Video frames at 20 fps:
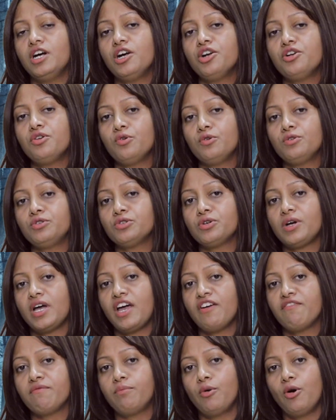are known to
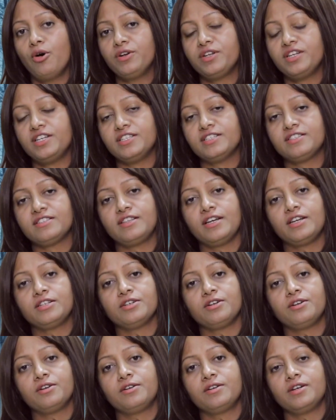have bodies that
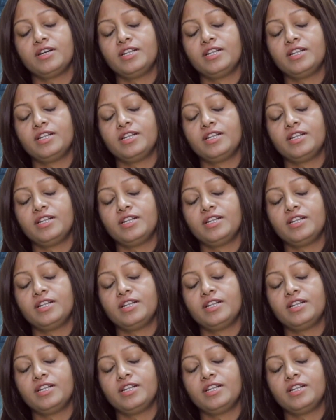are